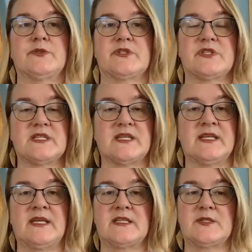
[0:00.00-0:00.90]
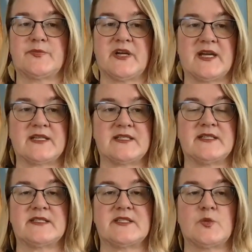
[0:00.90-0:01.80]
to study and to
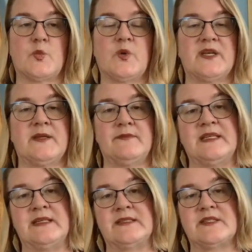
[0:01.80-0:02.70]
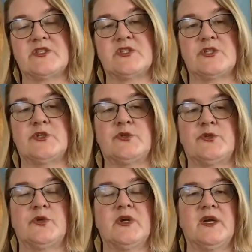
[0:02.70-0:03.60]
practice what it means
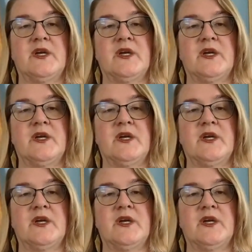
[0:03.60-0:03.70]
to